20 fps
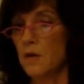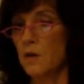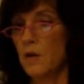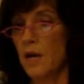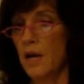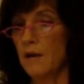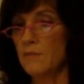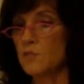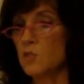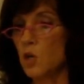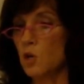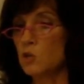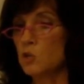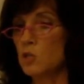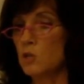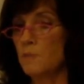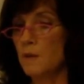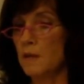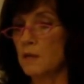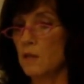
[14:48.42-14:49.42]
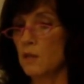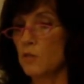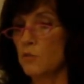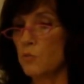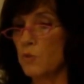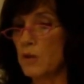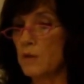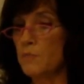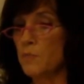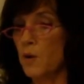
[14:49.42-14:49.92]
Okay, I've told you about the
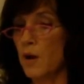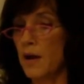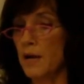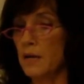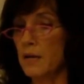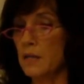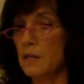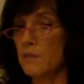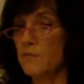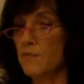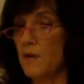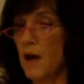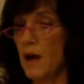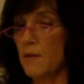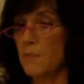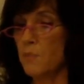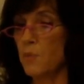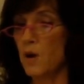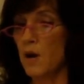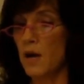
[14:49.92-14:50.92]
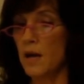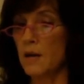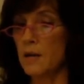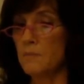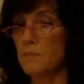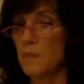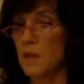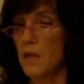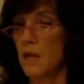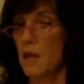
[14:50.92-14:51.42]
3' prime and the 5'.
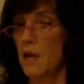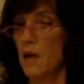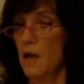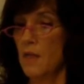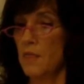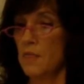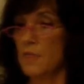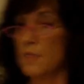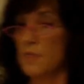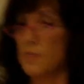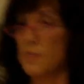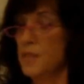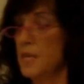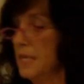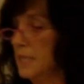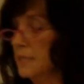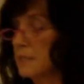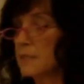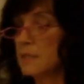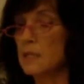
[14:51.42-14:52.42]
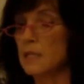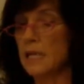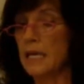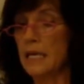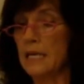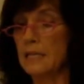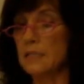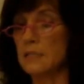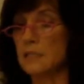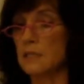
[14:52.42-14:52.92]
prime. These
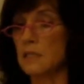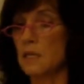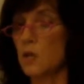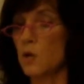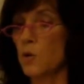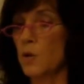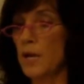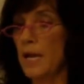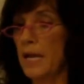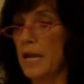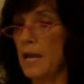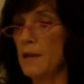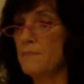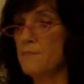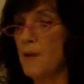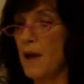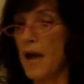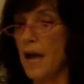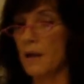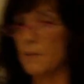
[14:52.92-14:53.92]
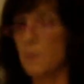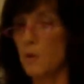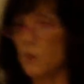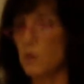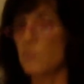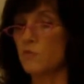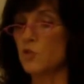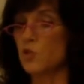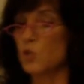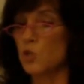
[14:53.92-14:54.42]
links create a
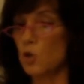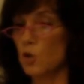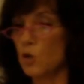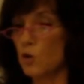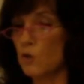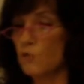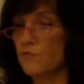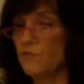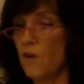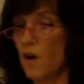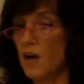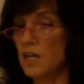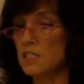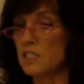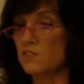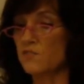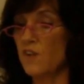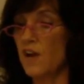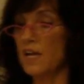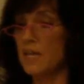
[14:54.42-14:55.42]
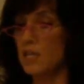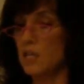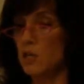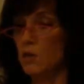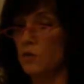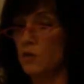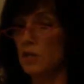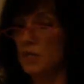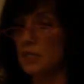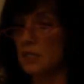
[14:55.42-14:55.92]
backbone of sugar phosphate
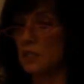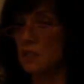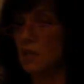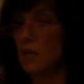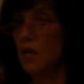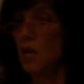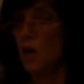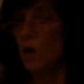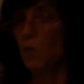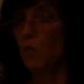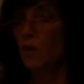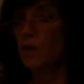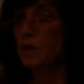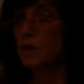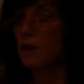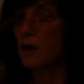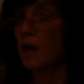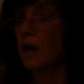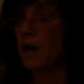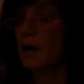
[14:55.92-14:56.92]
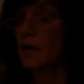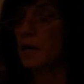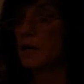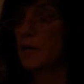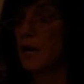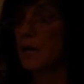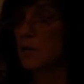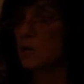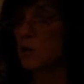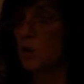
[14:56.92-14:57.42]
units with the
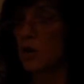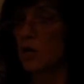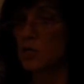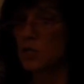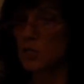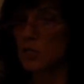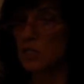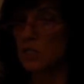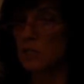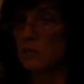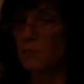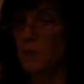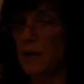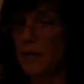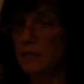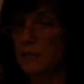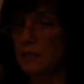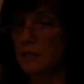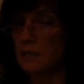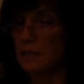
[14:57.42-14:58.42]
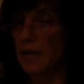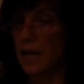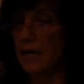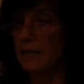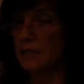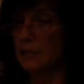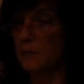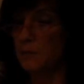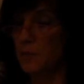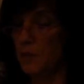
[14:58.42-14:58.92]
nitrogenous bases
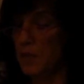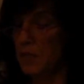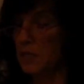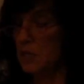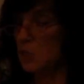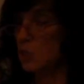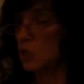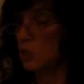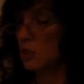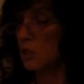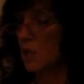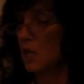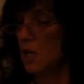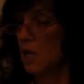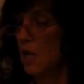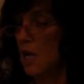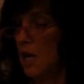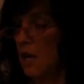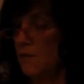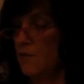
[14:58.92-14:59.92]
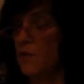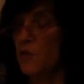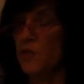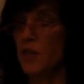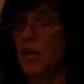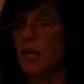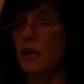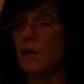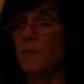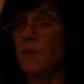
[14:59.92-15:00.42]
as appendages. If you
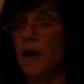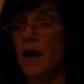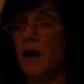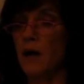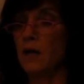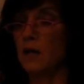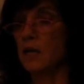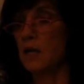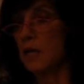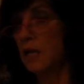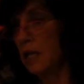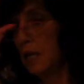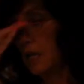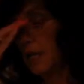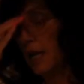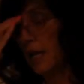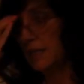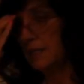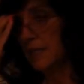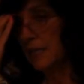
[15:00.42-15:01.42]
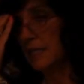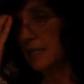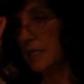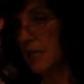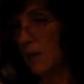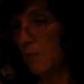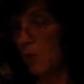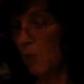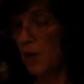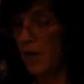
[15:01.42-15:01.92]
think about it as a
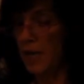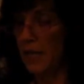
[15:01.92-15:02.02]
double